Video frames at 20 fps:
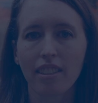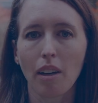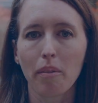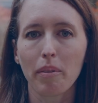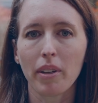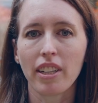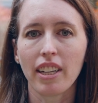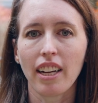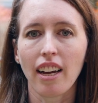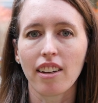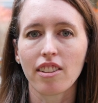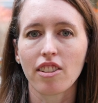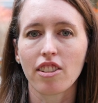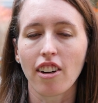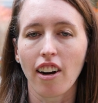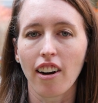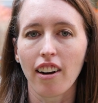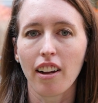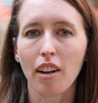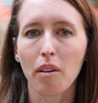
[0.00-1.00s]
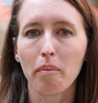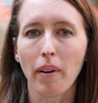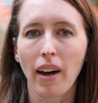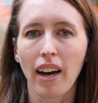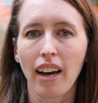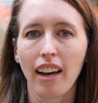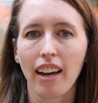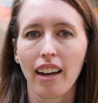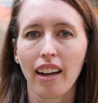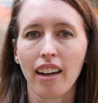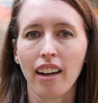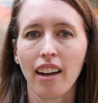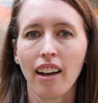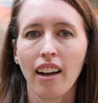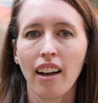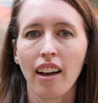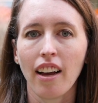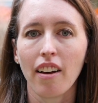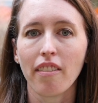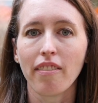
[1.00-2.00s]
WDI started by
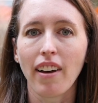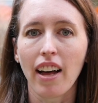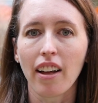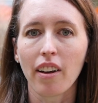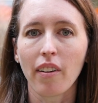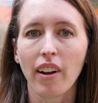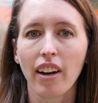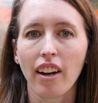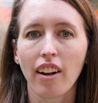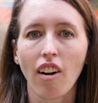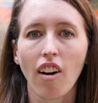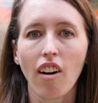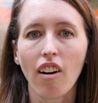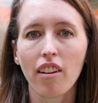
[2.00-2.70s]
evaluating